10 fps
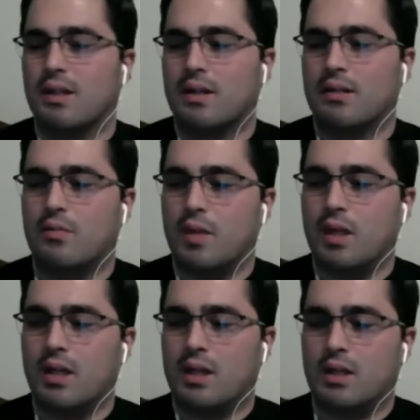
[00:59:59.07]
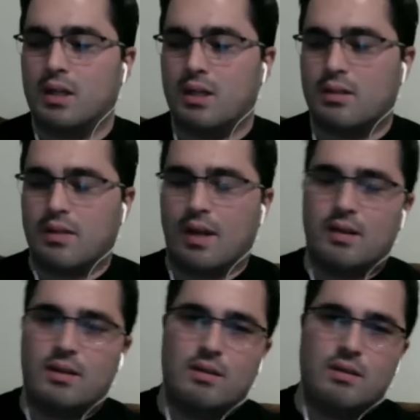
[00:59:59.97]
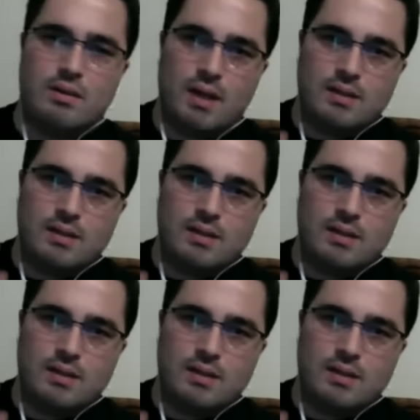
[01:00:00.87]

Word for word: to me, it, it's like they